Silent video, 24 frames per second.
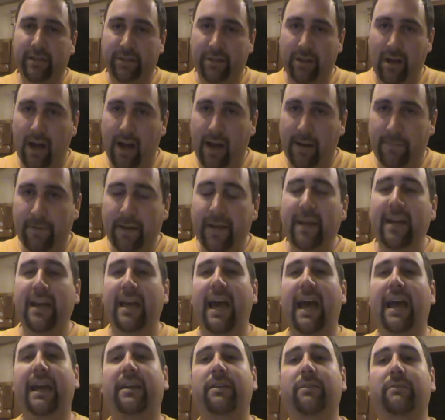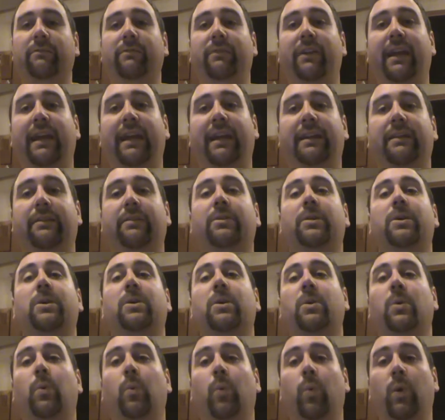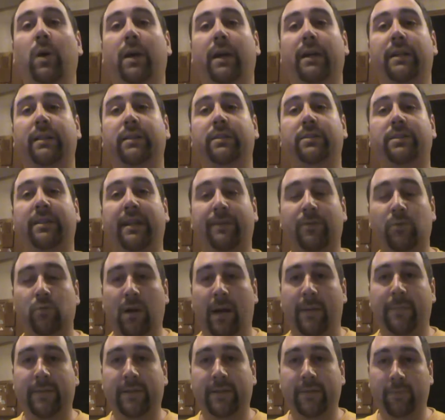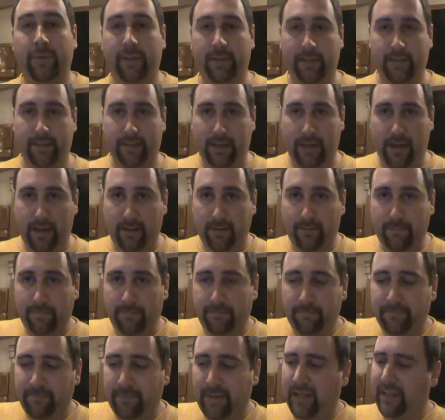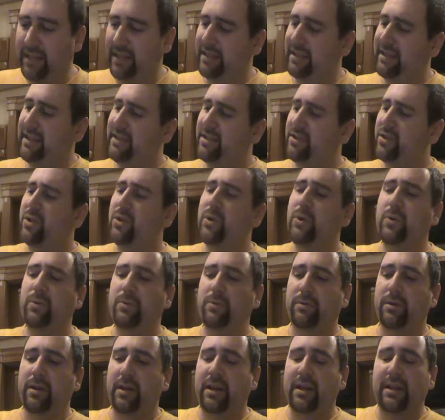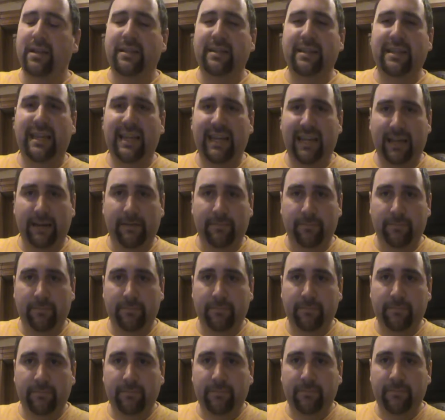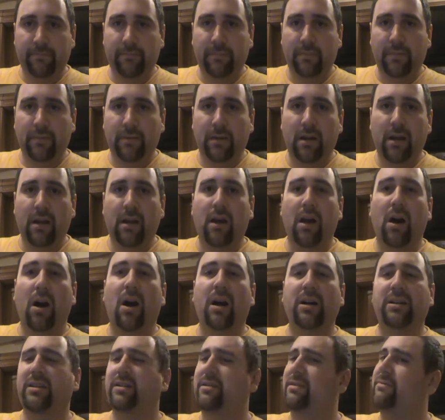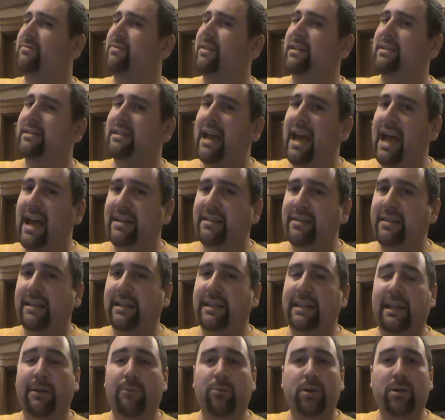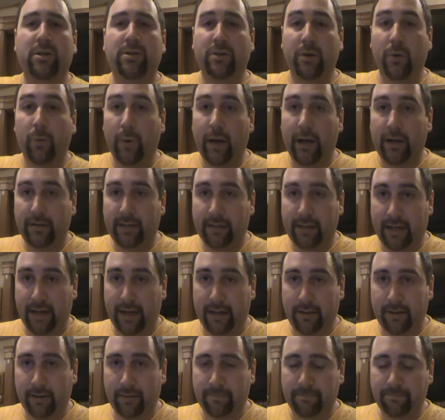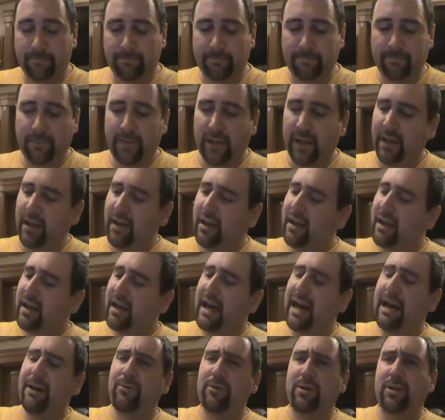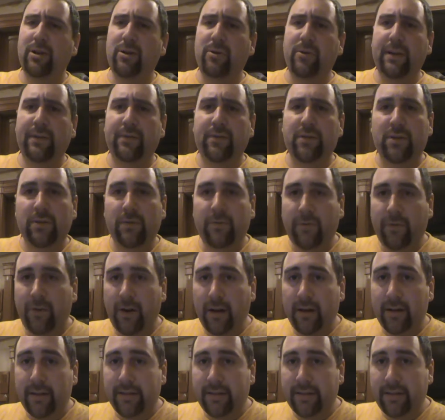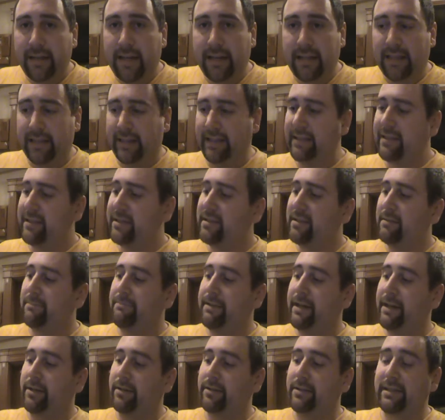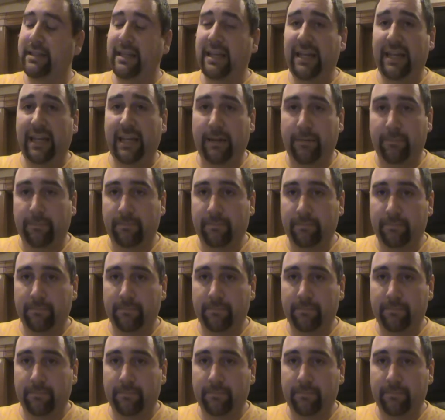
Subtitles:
job at conveying what James Robinson wants to tell. And that these two team are just fantastic and they work so well together. I would go even so far to say that this is a better team